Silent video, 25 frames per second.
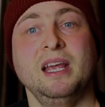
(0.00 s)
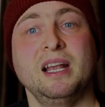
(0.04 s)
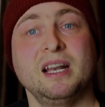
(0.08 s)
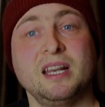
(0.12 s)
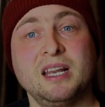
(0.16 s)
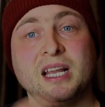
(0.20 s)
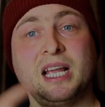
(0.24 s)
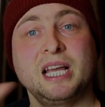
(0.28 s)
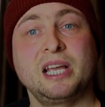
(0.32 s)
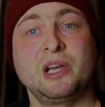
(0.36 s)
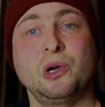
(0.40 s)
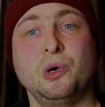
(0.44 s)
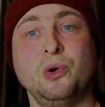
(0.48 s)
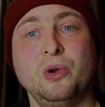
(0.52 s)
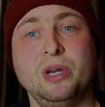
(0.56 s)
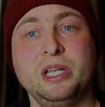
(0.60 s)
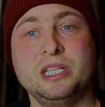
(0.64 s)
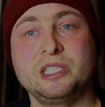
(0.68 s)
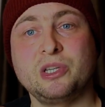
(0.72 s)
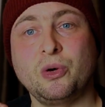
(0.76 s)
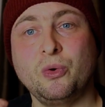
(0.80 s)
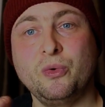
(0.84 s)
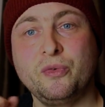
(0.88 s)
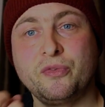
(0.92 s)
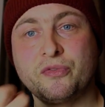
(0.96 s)
like all
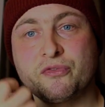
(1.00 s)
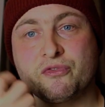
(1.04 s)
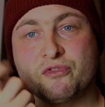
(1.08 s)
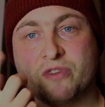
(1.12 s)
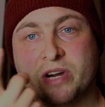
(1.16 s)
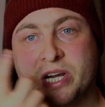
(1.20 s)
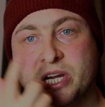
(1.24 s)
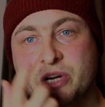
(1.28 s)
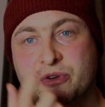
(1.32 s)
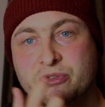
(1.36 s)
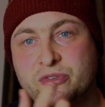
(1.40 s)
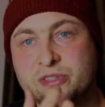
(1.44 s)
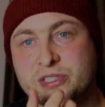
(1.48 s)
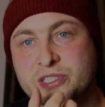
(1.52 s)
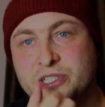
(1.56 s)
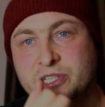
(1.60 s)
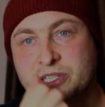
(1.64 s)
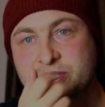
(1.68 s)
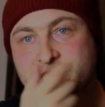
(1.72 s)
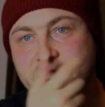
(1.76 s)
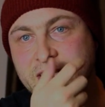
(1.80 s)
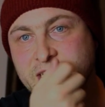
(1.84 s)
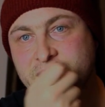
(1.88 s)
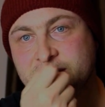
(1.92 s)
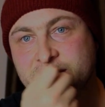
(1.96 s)
his old
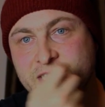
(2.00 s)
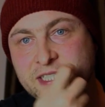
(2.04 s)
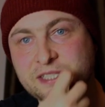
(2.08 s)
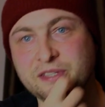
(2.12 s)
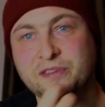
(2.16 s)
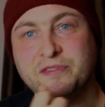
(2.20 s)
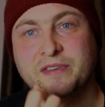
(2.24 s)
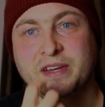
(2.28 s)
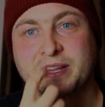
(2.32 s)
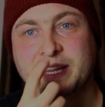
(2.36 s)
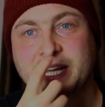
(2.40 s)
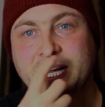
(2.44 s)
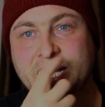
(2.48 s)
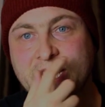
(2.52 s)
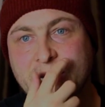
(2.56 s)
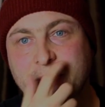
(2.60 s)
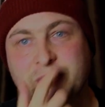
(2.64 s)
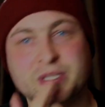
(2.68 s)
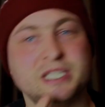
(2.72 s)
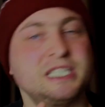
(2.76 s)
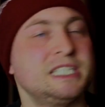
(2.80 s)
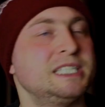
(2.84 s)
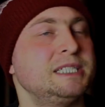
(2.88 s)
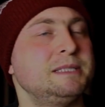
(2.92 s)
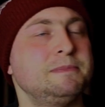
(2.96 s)
fragrances and stuff like that, and he
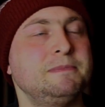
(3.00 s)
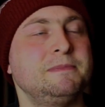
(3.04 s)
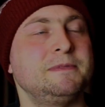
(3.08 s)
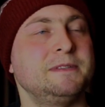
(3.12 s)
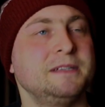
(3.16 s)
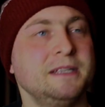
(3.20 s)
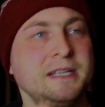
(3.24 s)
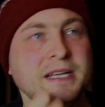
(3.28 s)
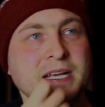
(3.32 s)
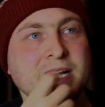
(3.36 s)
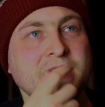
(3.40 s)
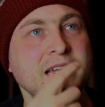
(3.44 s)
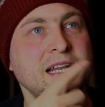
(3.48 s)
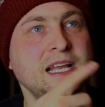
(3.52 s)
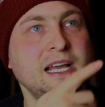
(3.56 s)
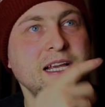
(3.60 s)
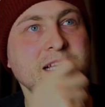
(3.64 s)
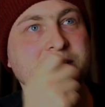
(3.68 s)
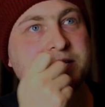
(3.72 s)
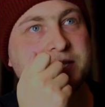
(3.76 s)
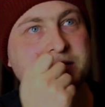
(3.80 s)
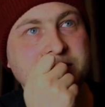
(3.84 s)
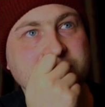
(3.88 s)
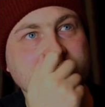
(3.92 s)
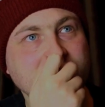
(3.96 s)
was like
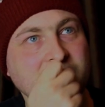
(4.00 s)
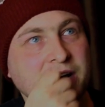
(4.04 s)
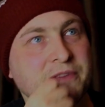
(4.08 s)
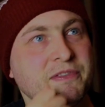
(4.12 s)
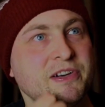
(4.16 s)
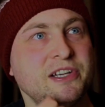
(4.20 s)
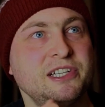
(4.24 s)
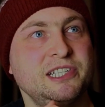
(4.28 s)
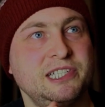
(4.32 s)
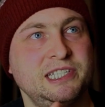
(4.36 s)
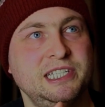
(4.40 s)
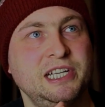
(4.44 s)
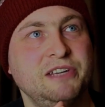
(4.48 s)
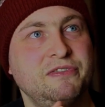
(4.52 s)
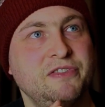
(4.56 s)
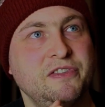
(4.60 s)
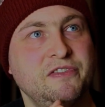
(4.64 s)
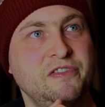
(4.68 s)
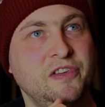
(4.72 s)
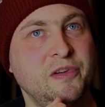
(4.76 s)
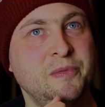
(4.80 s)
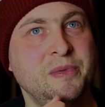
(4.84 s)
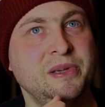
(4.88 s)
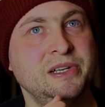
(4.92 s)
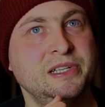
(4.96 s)
having a sniff
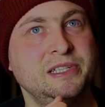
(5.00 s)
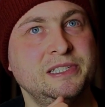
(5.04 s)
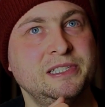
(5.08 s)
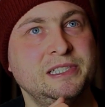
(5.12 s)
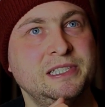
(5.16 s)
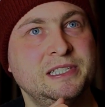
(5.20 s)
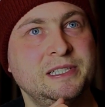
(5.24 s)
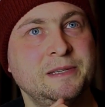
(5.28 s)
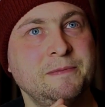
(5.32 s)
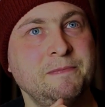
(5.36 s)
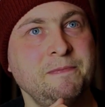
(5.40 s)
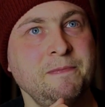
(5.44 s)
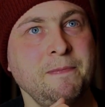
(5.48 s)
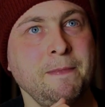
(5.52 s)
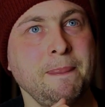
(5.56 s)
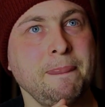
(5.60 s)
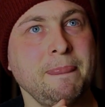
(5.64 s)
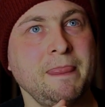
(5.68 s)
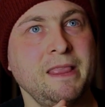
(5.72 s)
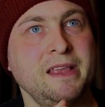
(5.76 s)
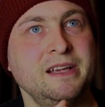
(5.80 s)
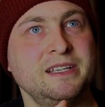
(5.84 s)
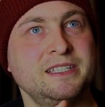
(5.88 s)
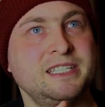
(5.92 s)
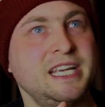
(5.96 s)
of them and
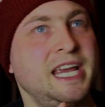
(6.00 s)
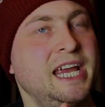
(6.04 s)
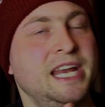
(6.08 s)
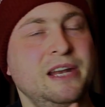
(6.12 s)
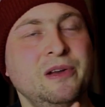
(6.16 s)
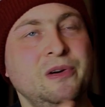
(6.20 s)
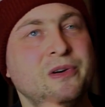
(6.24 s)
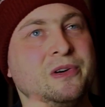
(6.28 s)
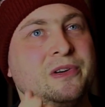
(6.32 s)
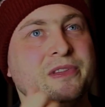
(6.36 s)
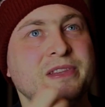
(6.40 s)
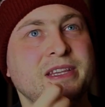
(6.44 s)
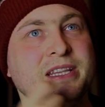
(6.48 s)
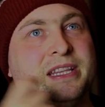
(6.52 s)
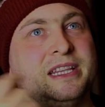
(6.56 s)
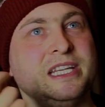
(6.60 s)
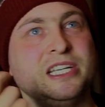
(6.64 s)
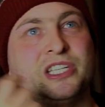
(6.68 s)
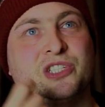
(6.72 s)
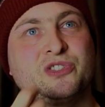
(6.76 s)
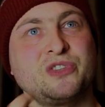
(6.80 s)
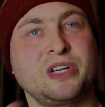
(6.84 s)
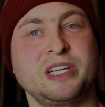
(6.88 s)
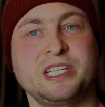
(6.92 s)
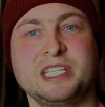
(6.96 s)
saying, oh,
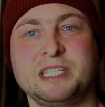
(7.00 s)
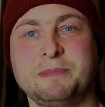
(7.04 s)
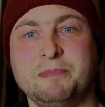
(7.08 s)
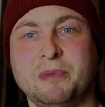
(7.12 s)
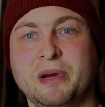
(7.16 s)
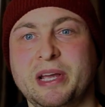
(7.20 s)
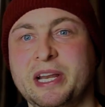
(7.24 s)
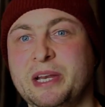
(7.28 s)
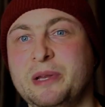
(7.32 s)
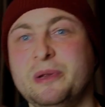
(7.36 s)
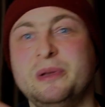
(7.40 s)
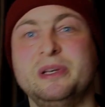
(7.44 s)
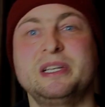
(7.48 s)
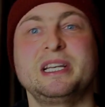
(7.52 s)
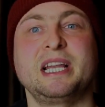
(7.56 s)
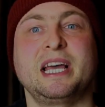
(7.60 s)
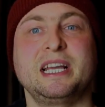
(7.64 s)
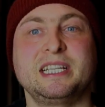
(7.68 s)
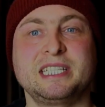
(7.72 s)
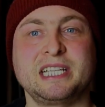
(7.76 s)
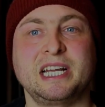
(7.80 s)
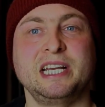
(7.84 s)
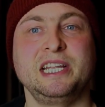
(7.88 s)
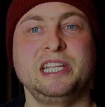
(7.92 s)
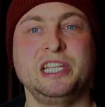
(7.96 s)
this transport, and he was
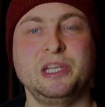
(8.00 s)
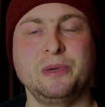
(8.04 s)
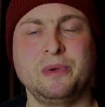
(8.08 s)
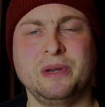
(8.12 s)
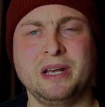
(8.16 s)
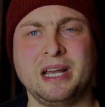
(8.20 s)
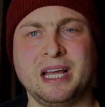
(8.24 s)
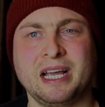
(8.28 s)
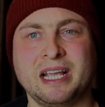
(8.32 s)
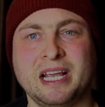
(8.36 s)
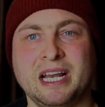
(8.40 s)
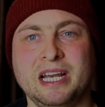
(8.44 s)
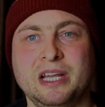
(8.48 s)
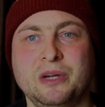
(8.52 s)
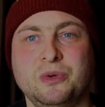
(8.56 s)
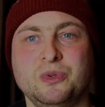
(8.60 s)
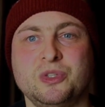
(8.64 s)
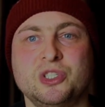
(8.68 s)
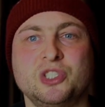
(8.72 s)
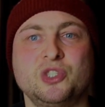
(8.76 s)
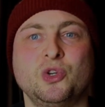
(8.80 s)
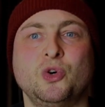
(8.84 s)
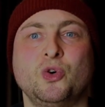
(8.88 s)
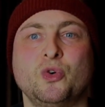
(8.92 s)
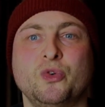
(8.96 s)
like telling you like a little
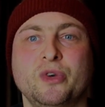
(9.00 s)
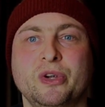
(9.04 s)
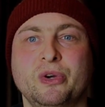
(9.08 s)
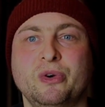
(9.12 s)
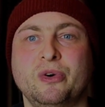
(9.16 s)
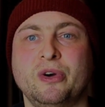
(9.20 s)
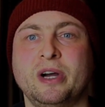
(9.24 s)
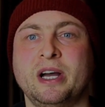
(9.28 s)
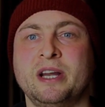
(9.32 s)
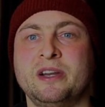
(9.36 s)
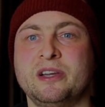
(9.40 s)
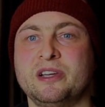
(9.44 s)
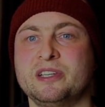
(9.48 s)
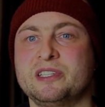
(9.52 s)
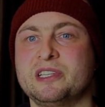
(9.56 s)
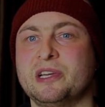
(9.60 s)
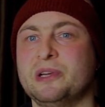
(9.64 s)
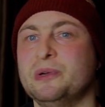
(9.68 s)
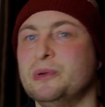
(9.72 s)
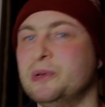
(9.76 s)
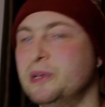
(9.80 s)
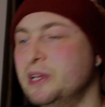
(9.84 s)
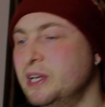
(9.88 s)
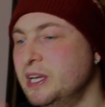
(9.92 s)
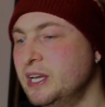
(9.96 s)
story or
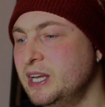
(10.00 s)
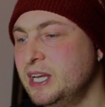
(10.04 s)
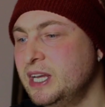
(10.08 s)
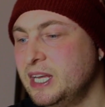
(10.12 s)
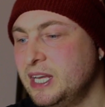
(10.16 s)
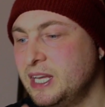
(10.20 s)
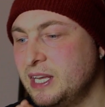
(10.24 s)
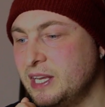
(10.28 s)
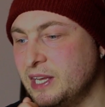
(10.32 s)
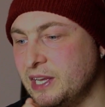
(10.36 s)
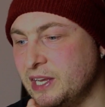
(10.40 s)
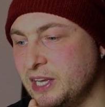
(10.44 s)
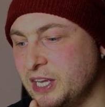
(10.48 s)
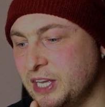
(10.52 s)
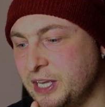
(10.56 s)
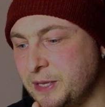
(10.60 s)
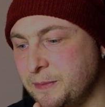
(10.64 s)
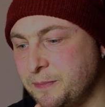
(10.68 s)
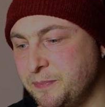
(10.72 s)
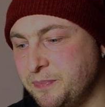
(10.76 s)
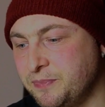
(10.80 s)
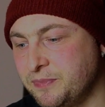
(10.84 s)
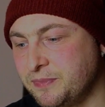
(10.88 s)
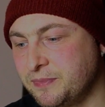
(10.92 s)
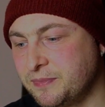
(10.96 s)
anecdote
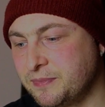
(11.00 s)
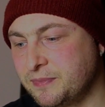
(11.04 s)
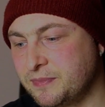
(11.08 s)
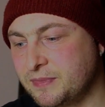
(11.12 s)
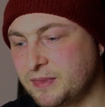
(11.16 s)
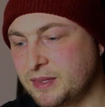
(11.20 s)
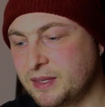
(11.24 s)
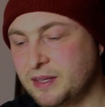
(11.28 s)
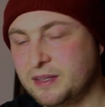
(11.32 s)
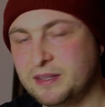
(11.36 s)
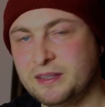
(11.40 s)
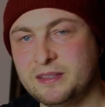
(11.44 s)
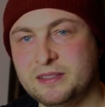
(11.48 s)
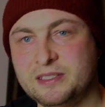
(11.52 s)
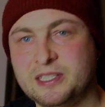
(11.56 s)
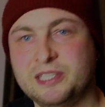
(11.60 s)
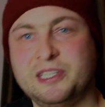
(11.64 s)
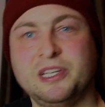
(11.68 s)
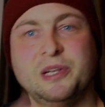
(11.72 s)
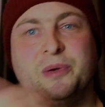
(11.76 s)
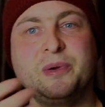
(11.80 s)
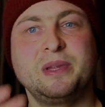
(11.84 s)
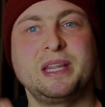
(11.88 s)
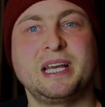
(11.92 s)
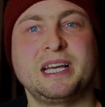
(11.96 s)
to
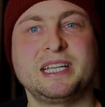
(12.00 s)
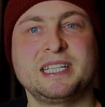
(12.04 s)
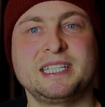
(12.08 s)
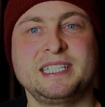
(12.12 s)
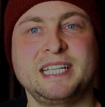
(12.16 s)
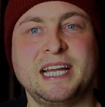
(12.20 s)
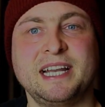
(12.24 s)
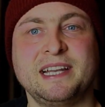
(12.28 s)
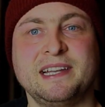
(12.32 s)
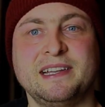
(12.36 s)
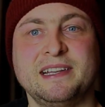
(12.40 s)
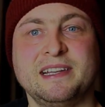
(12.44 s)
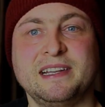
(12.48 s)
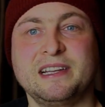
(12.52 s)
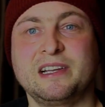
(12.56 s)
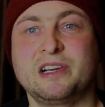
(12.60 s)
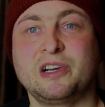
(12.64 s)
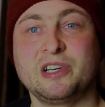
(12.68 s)
do with that scent.